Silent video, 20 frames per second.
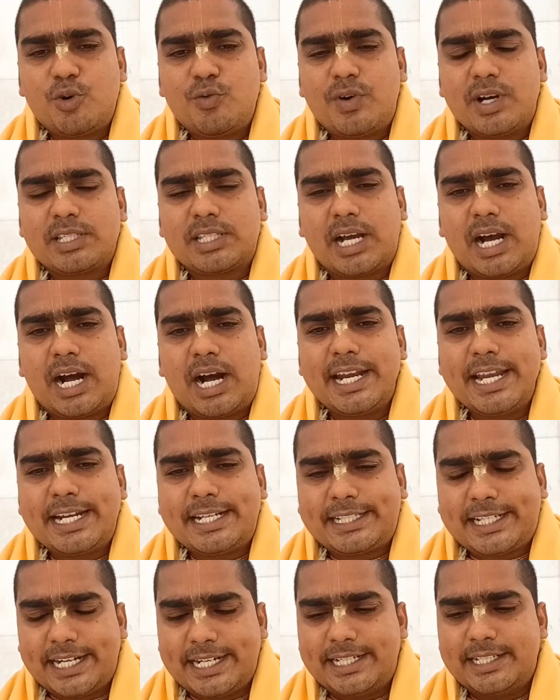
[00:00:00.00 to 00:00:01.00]
was
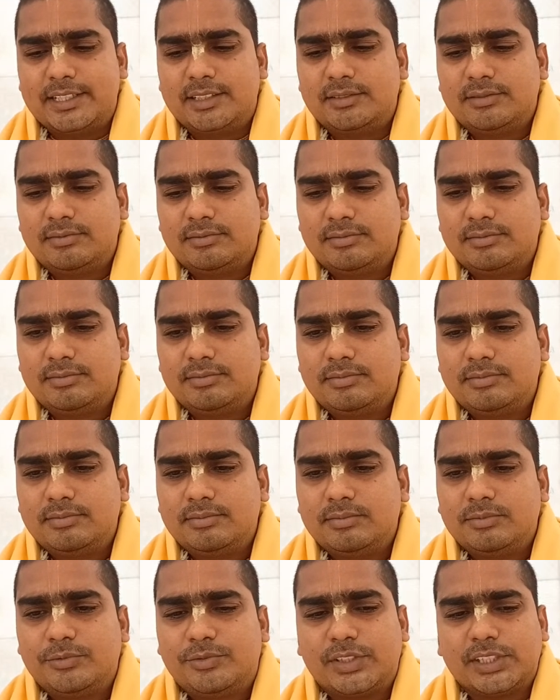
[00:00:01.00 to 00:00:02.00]
addicted
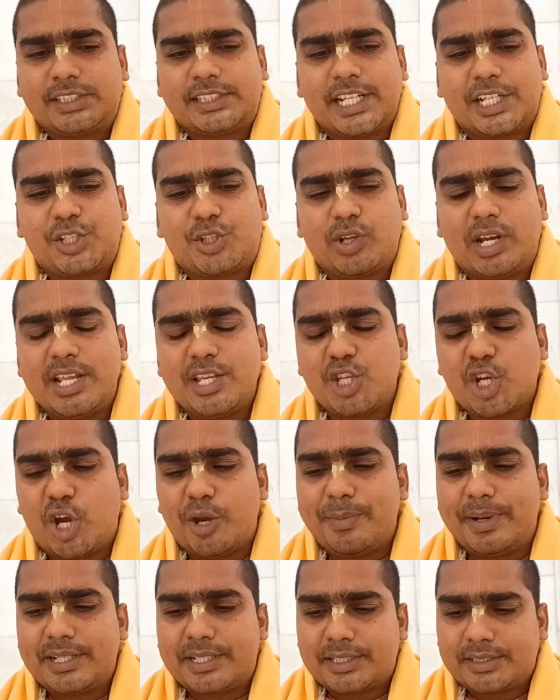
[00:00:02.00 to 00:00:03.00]
for sexual
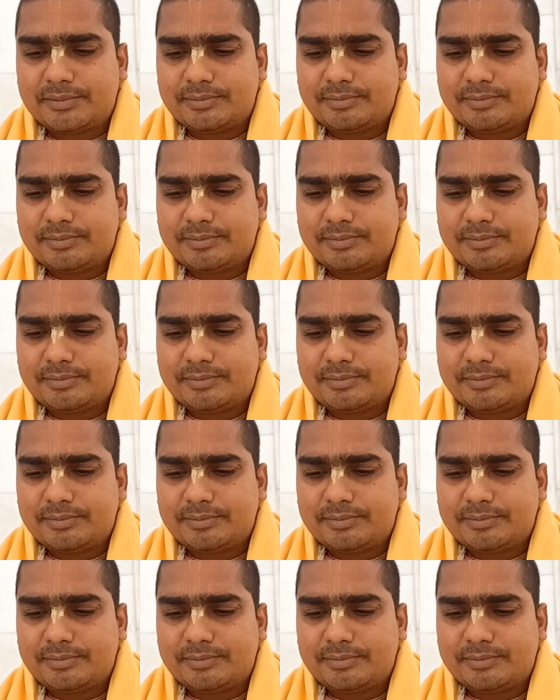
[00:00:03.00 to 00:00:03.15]
enjoyment.